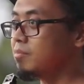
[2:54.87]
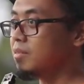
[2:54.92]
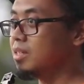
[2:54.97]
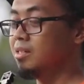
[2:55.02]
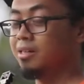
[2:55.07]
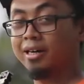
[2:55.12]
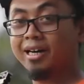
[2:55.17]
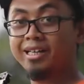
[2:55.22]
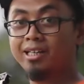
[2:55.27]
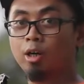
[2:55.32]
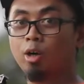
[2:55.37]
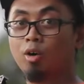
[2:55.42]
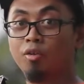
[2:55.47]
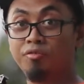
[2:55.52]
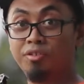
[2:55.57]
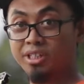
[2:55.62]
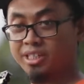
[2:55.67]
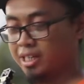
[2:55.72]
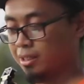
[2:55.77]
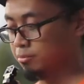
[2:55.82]
right out of
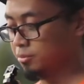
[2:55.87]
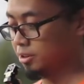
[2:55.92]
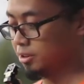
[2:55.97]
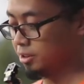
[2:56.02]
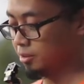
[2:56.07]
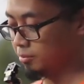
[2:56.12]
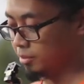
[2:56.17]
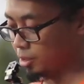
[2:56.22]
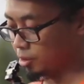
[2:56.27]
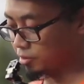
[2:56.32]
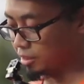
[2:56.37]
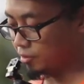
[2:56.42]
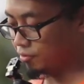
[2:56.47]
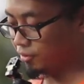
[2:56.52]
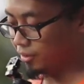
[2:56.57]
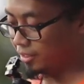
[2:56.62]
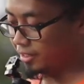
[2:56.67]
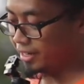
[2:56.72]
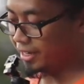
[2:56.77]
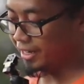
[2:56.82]
the camera, because I
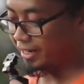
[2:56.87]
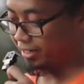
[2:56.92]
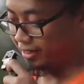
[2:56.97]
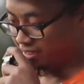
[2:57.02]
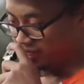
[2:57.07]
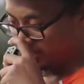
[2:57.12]
feel that